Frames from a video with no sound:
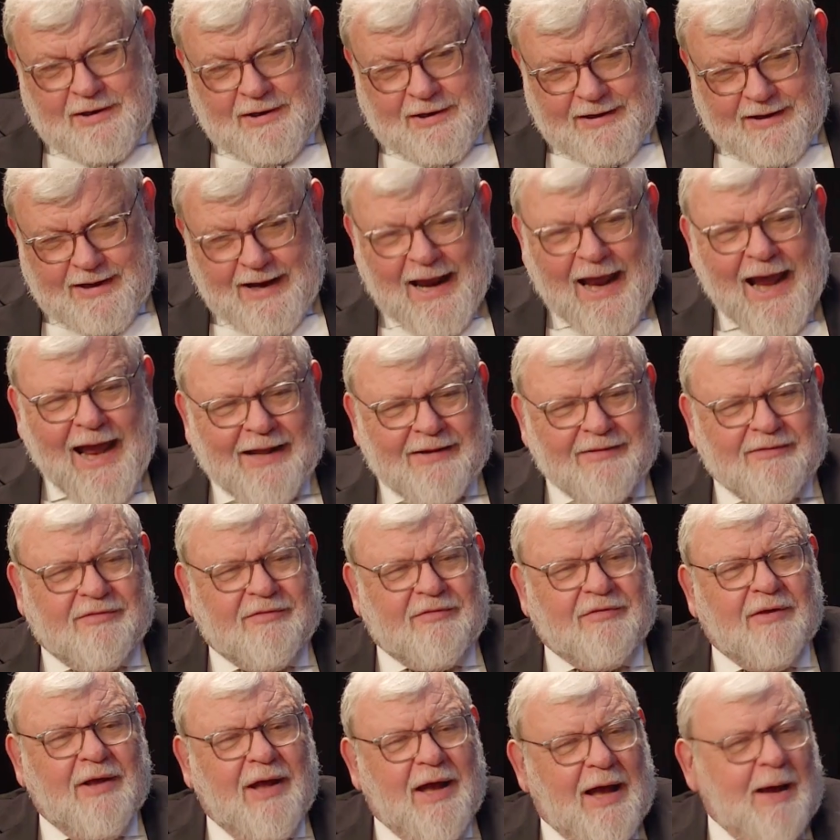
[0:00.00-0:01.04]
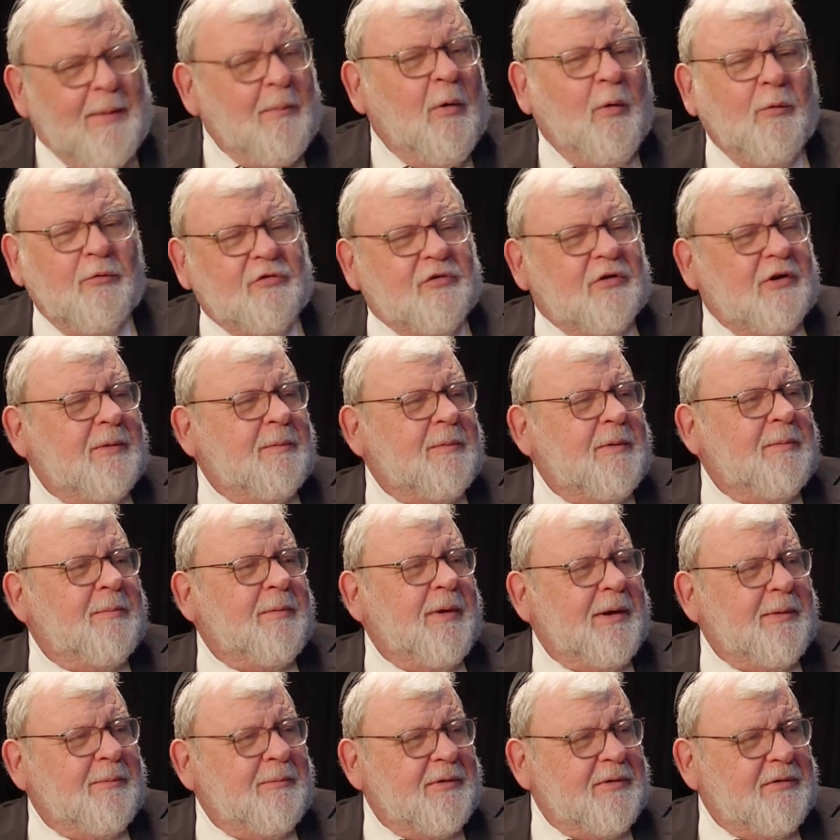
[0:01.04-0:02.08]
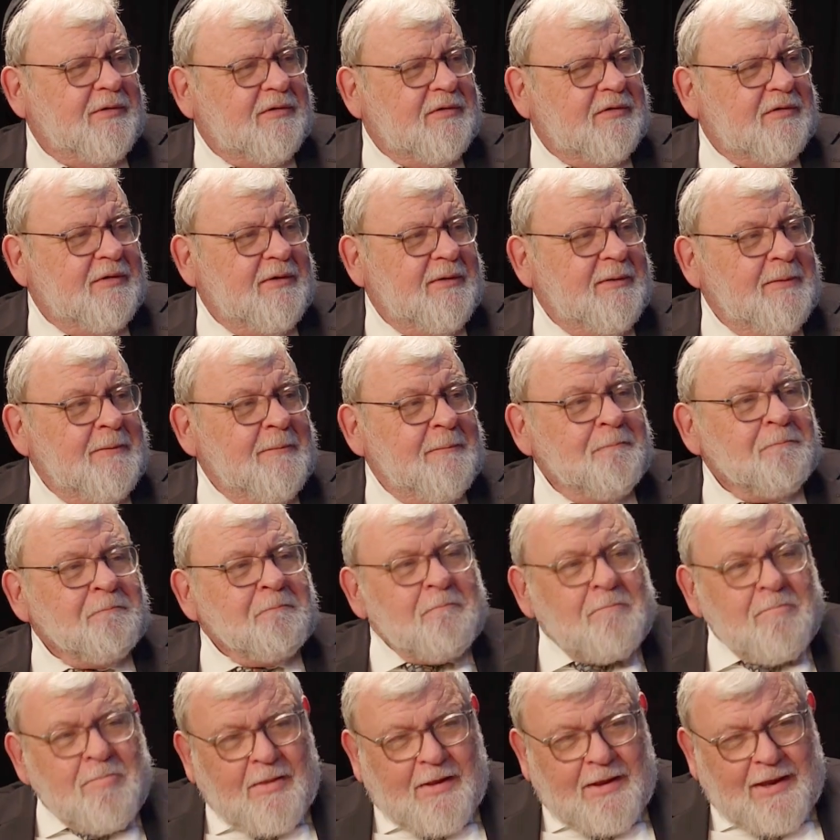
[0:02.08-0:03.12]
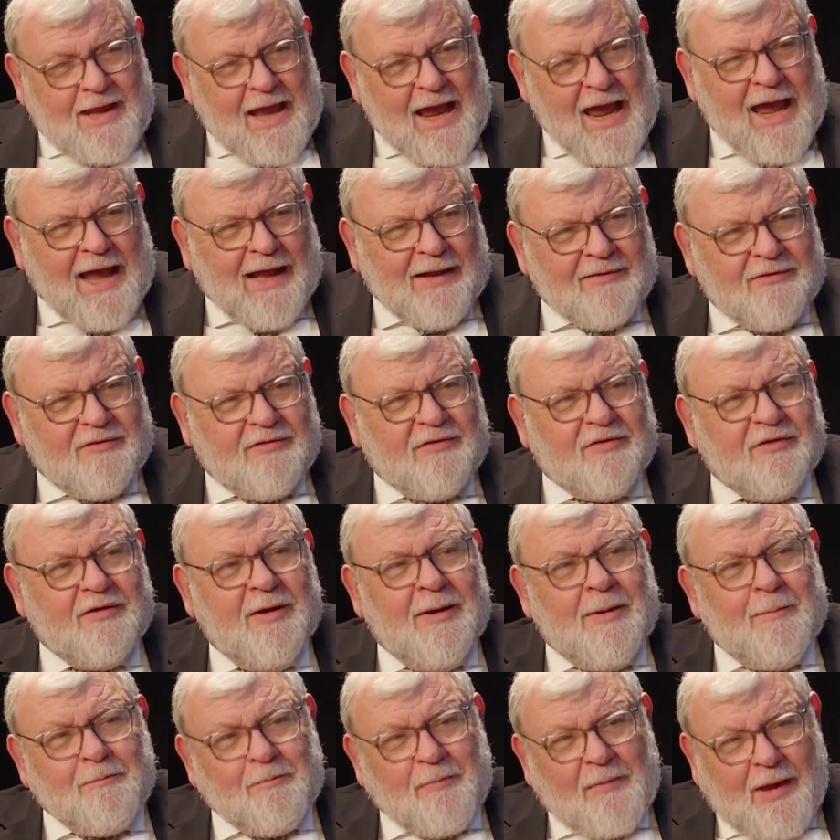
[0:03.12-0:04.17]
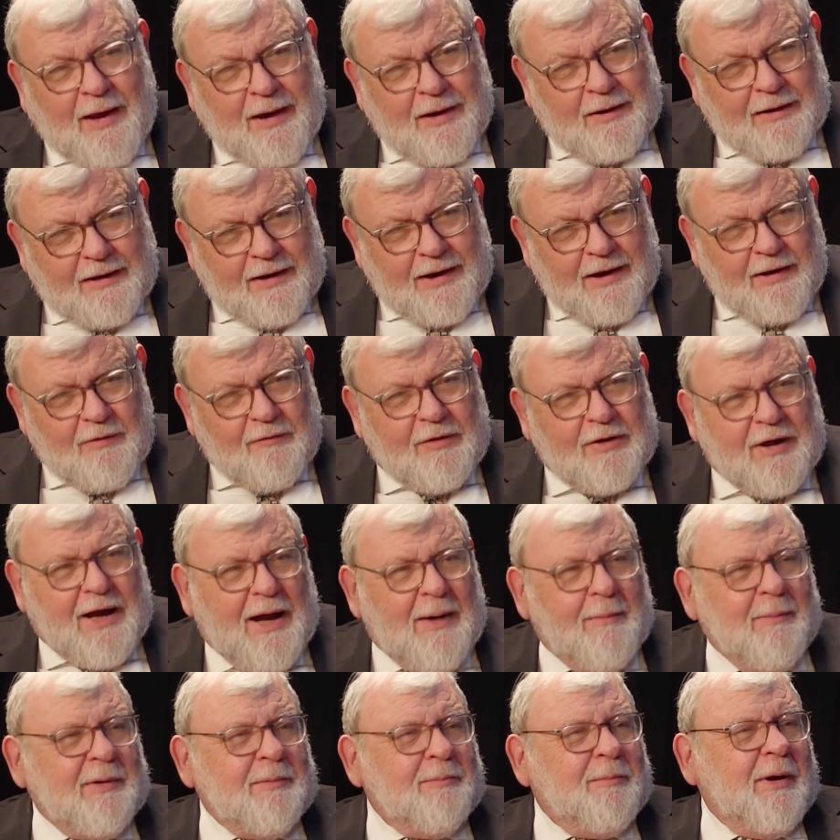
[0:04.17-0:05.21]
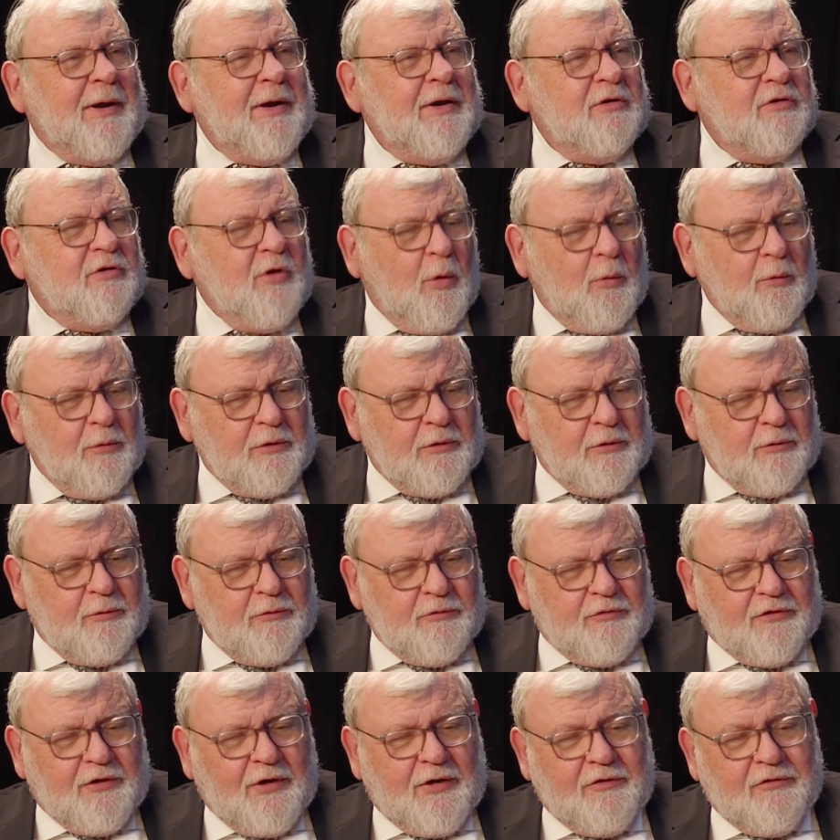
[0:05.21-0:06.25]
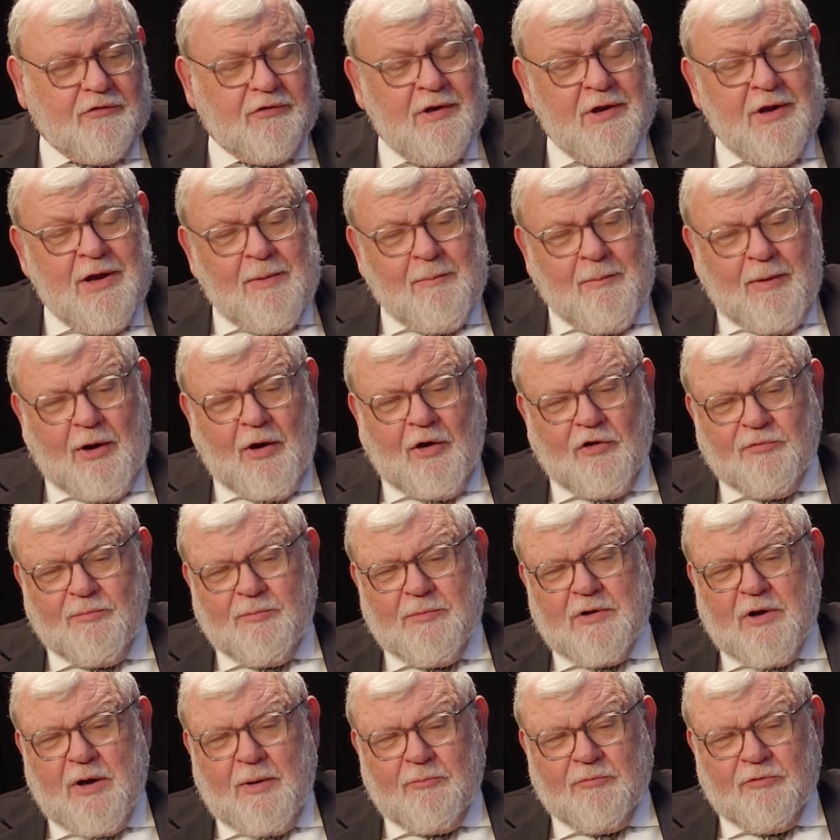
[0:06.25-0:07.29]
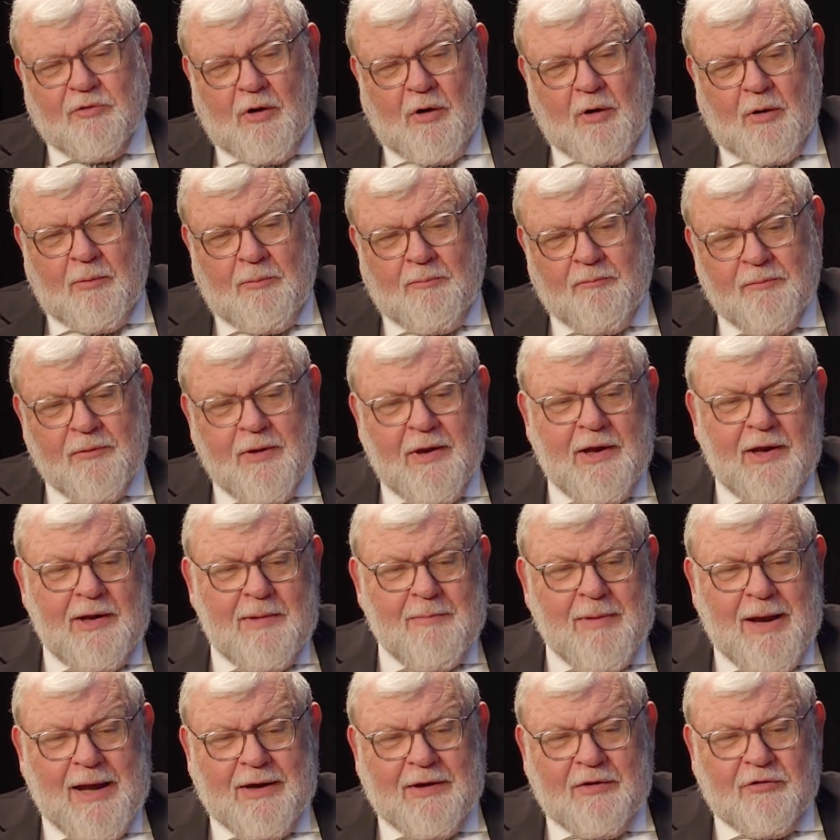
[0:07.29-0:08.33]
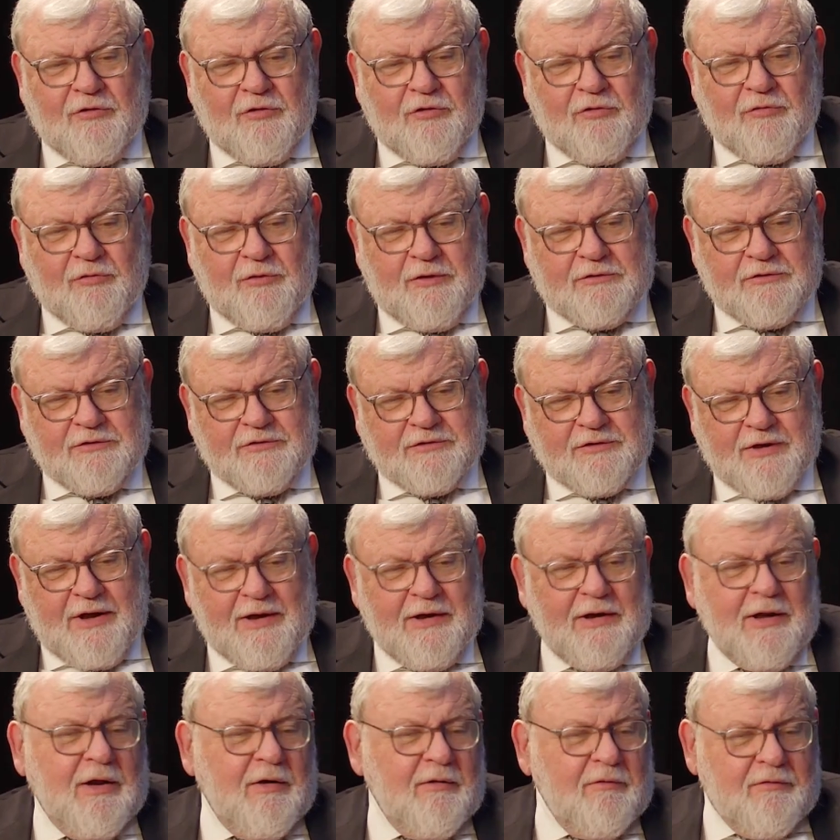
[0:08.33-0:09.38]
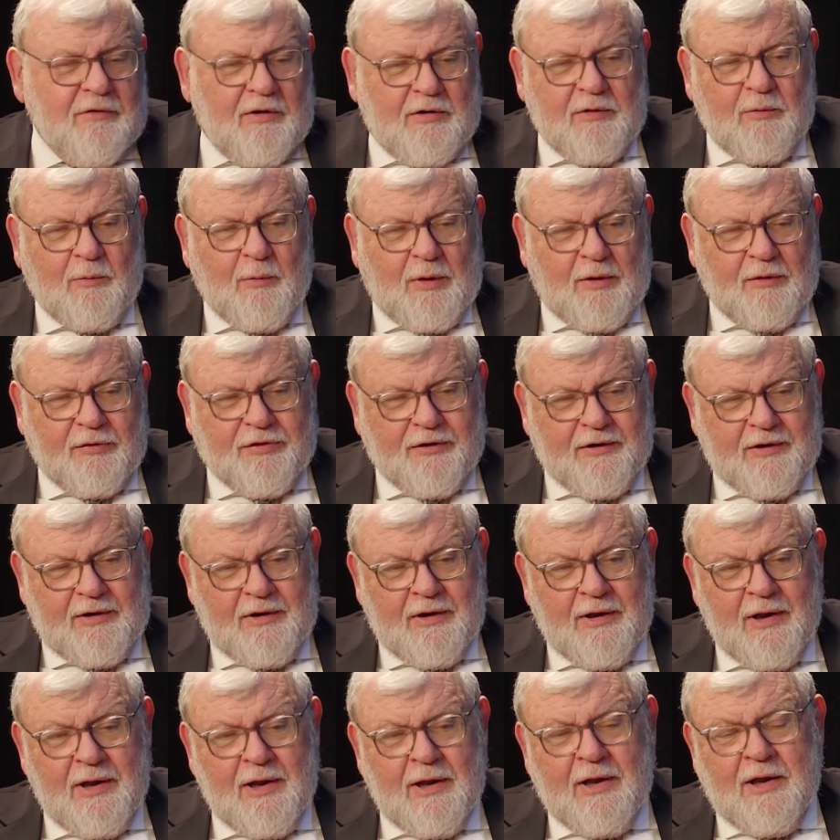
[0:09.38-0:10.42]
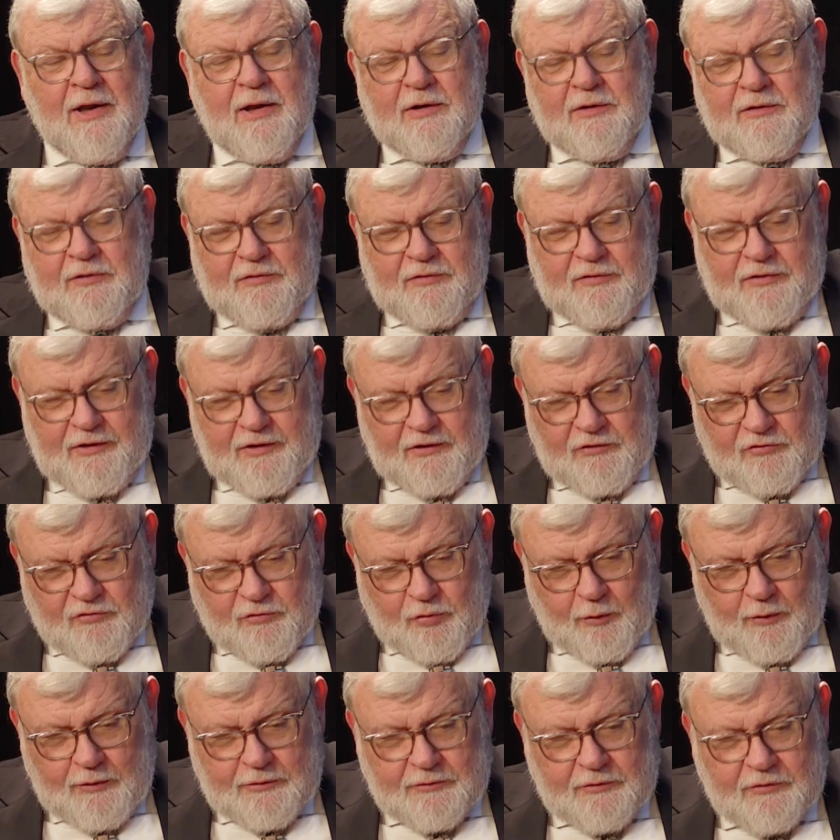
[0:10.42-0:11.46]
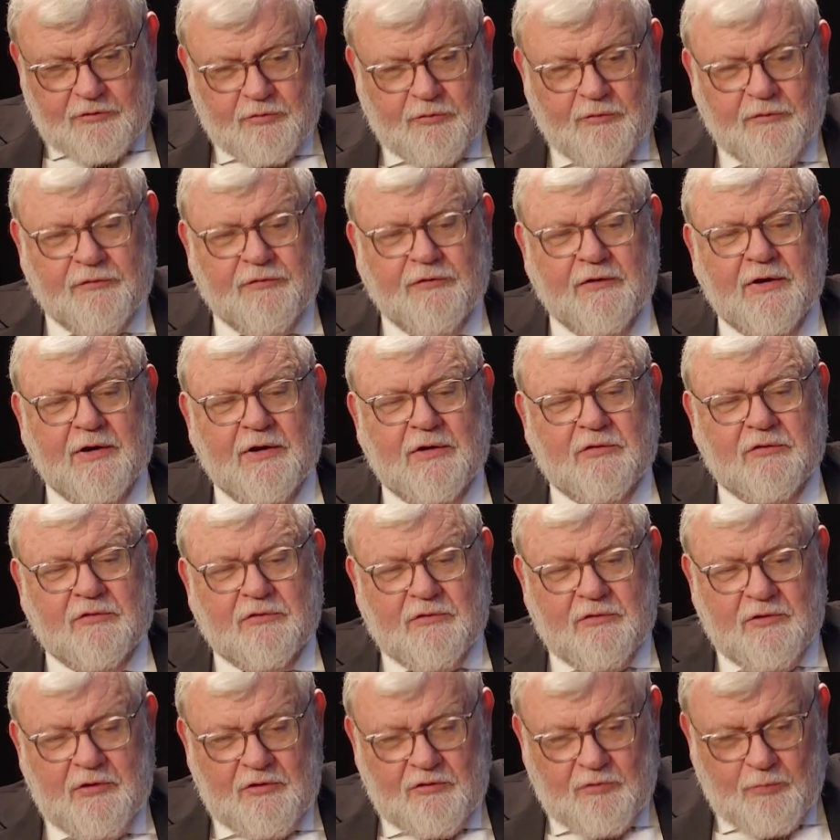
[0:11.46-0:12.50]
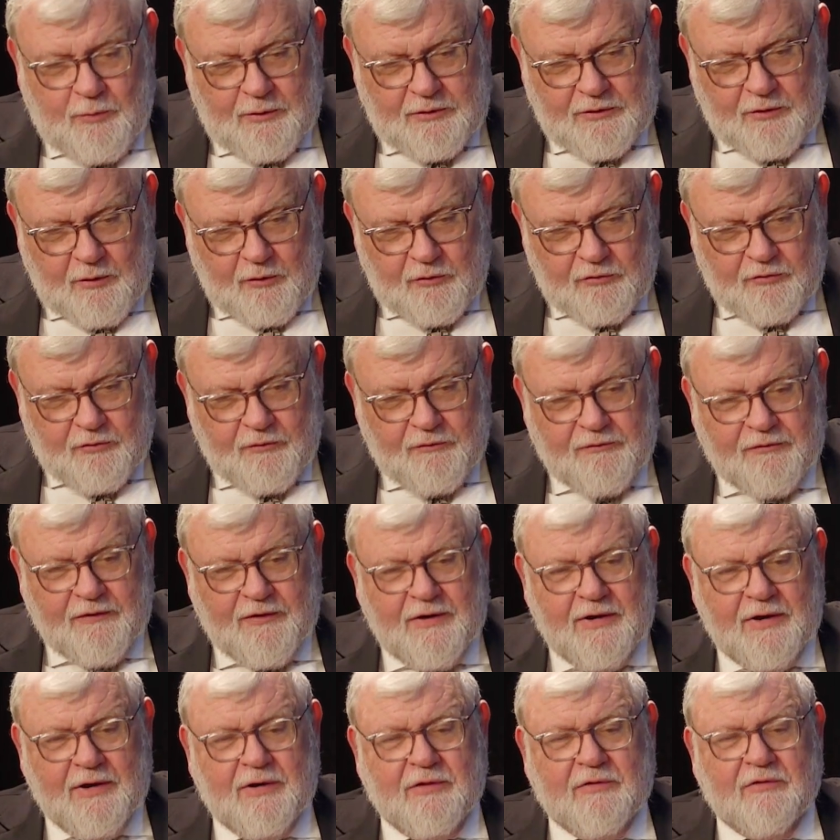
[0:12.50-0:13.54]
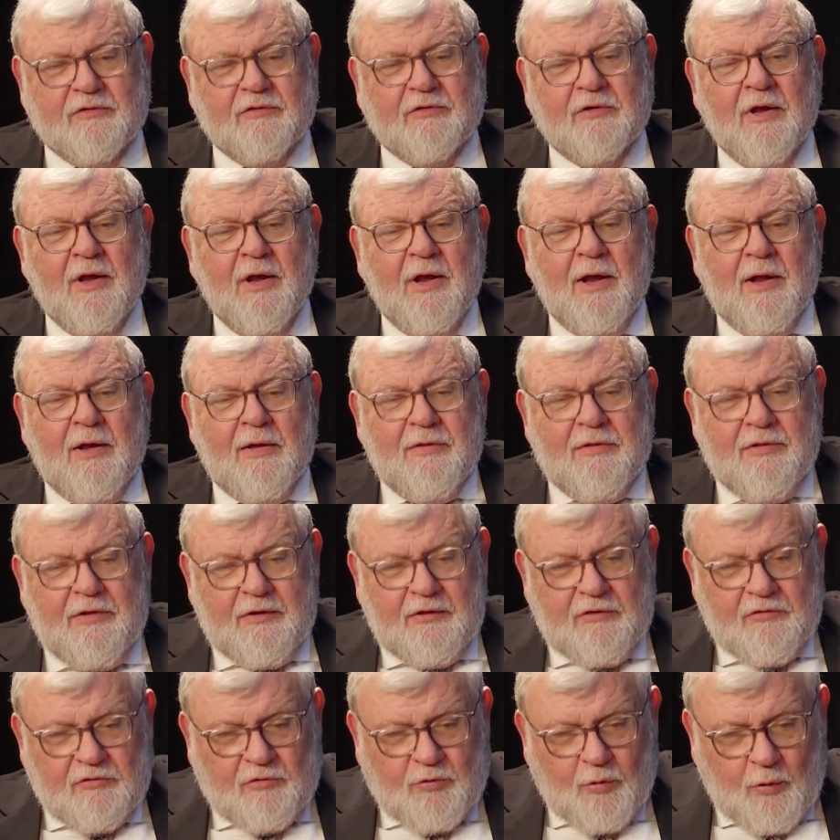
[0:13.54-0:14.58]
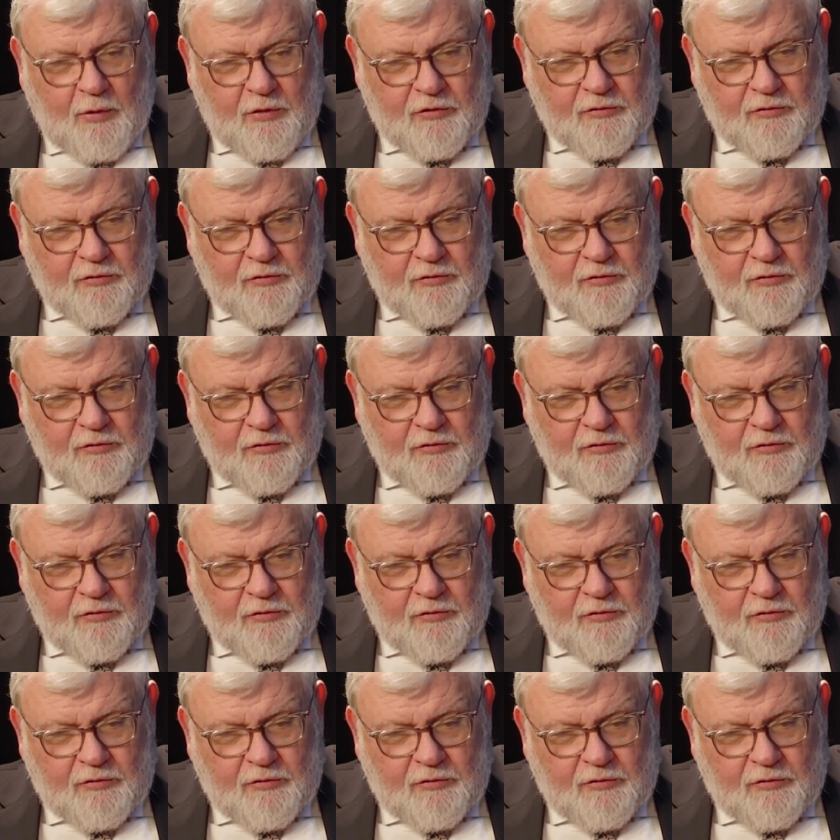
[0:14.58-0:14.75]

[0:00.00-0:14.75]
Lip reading: Katz, I'm always going to be babies. Katz, I'm going to hear a comment by a donor who says, my husband comes home, he manages real estate, very wealthy. These toilets were fixed, these windows were fixed, these doors